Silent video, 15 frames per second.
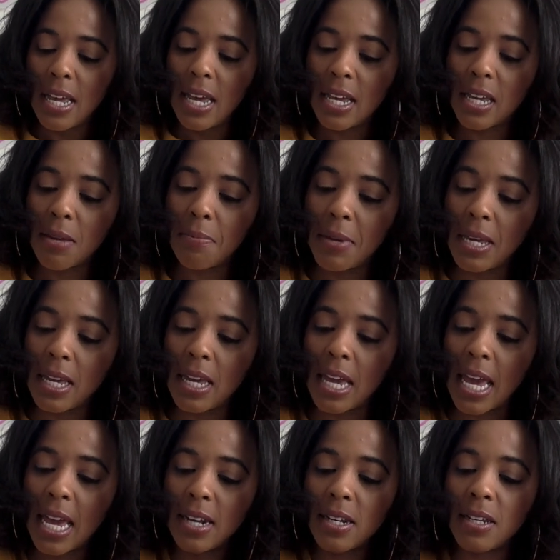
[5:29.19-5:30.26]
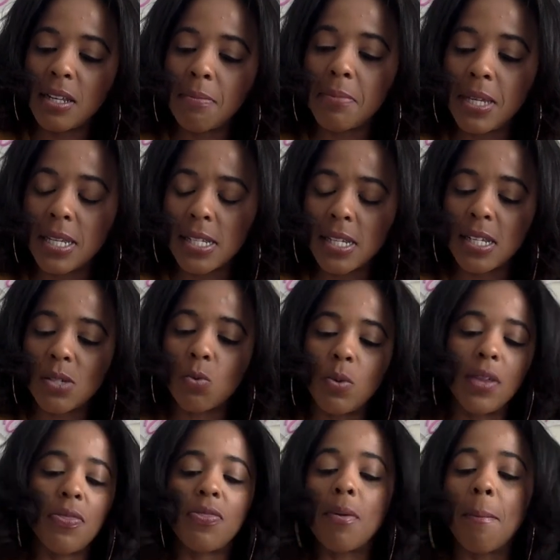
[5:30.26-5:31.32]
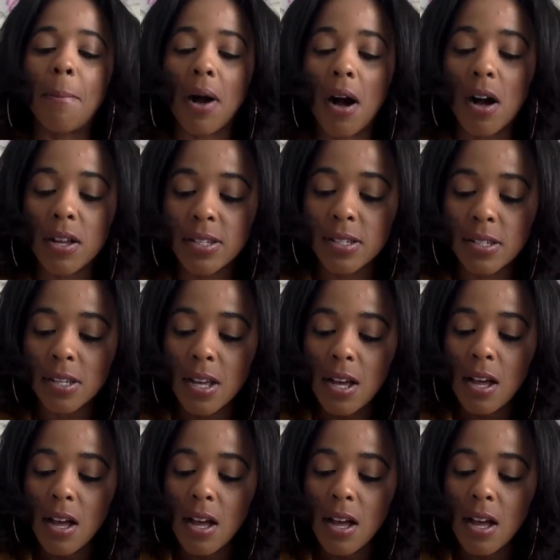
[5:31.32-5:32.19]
It could be handling business with the boss